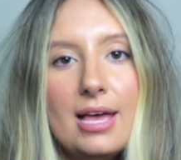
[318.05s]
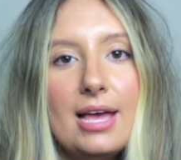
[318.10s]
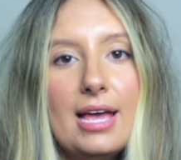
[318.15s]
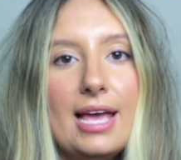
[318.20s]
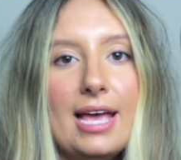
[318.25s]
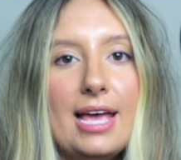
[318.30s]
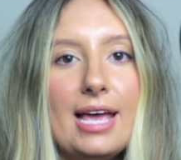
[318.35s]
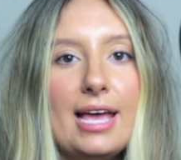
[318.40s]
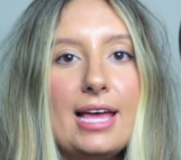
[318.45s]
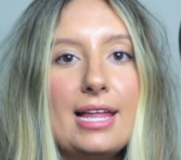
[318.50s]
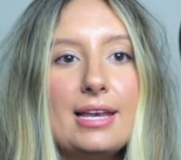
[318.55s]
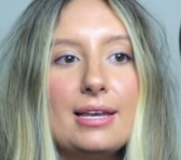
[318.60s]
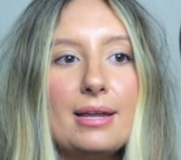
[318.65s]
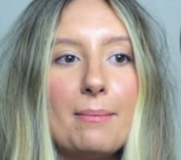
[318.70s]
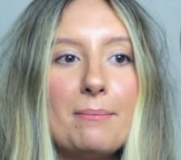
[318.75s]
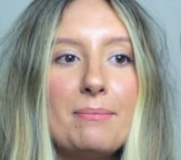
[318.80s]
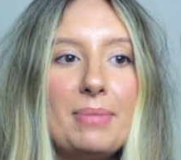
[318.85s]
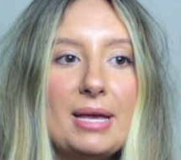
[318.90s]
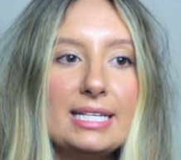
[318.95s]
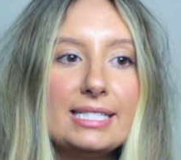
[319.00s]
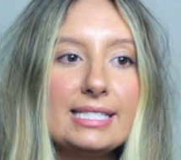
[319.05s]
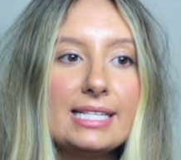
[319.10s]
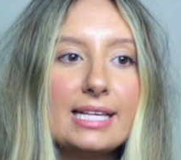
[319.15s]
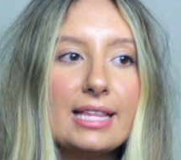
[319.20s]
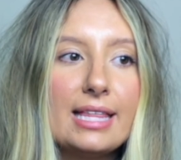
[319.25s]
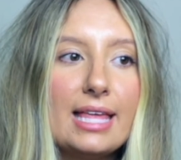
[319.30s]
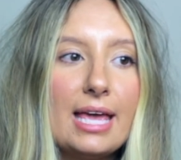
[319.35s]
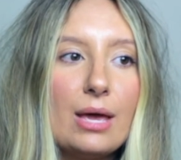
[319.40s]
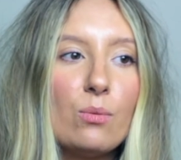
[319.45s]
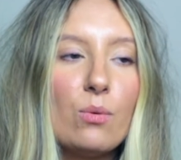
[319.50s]
And
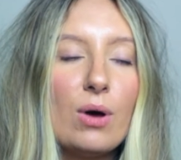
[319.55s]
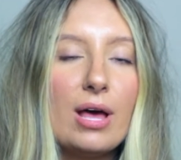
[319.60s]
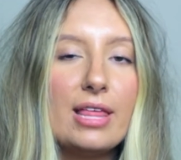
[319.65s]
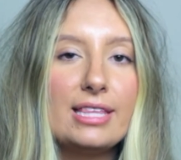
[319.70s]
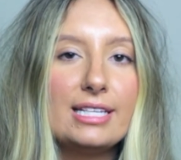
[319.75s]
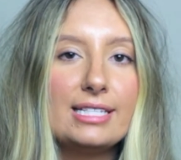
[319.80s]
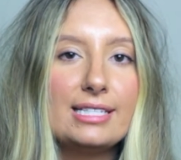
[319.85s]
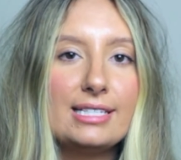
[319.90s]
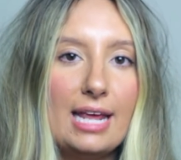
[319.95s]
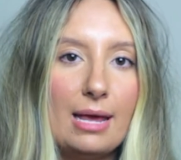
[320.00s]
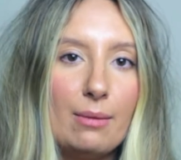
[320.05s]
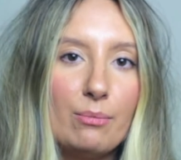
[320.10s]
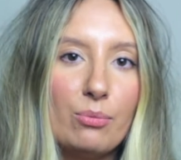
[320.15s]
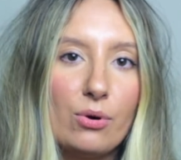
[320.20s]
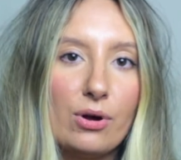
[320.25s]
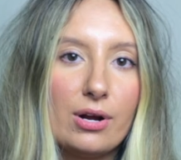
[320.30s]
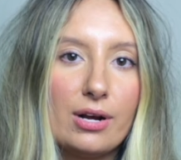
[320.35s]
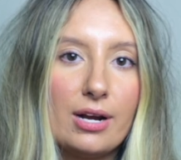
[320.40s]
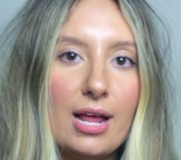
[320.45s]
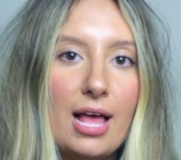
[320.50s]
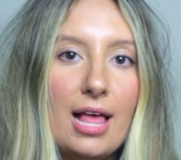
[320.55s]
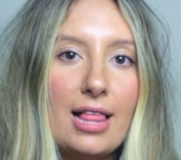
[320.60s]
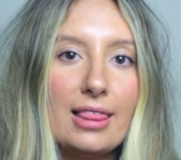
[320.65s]
basically what the state board